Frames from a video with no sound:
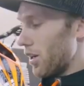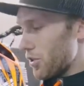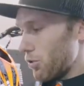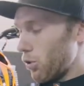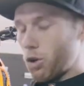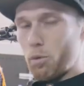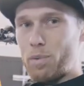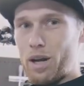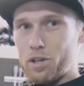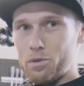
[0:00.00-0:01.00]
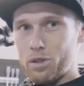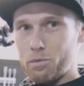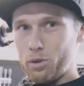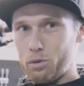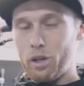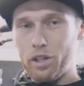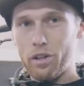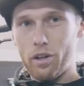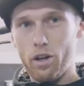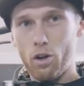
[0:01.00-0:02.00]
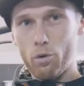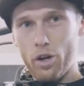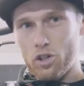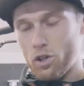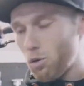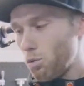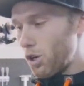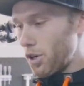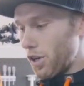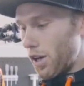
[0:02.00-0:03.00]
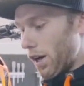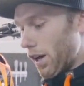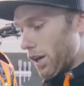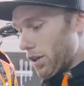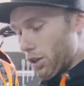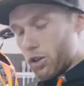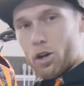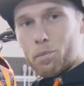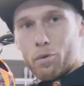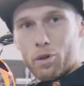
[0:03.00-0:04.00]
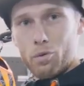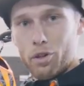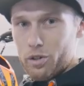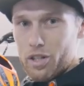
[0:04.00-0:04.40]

Let's do a comparison between the original one and the Krapovic one.